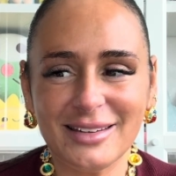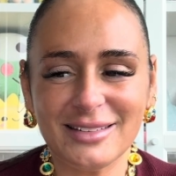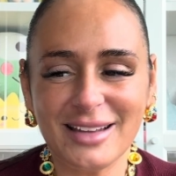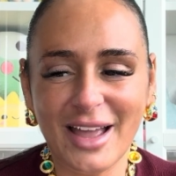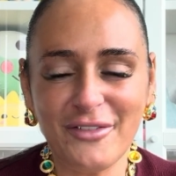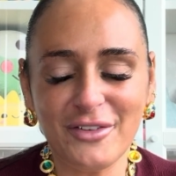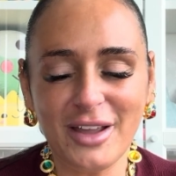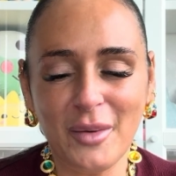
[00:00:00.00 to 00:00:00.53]

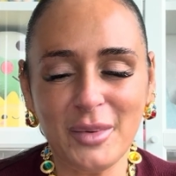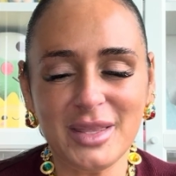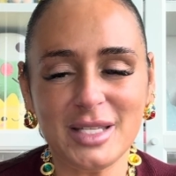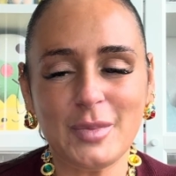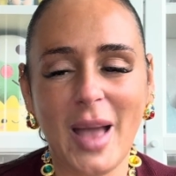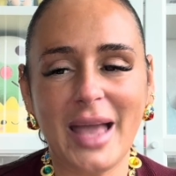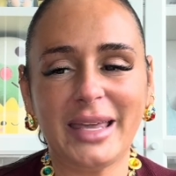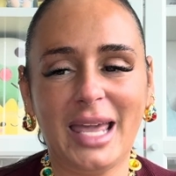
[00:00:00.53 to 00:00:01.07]
I forget when this
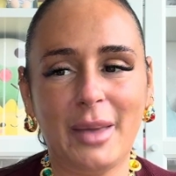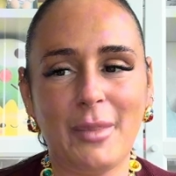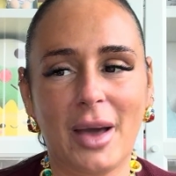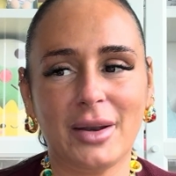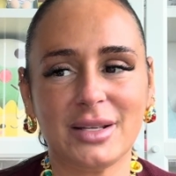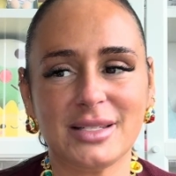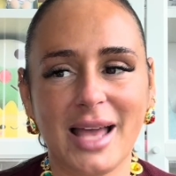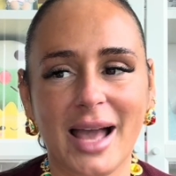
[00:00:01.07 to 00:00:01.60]
bag came out
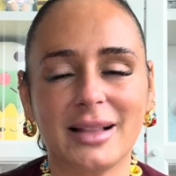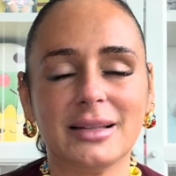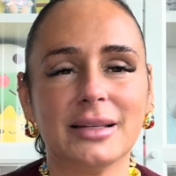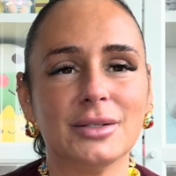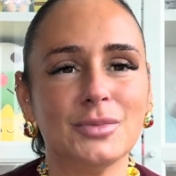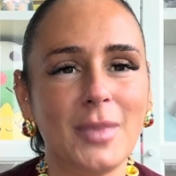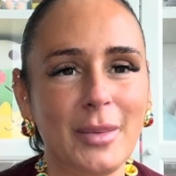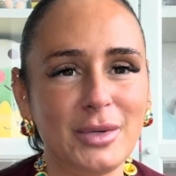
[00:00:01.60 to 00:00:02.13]

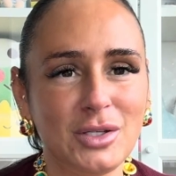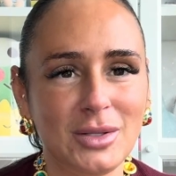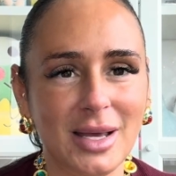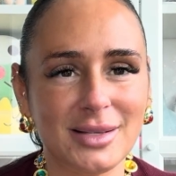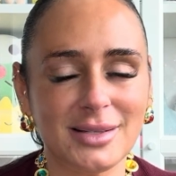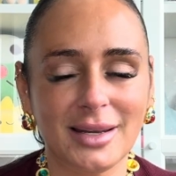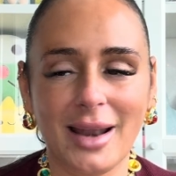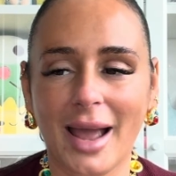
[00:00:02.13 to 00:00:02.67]
exactly. Maybe
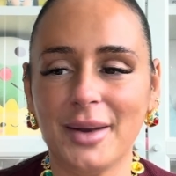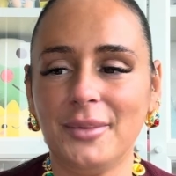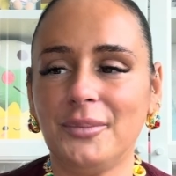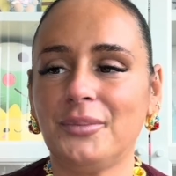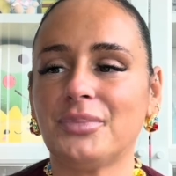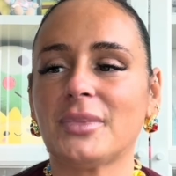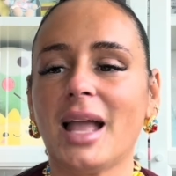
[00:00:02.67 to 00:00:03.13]
2009.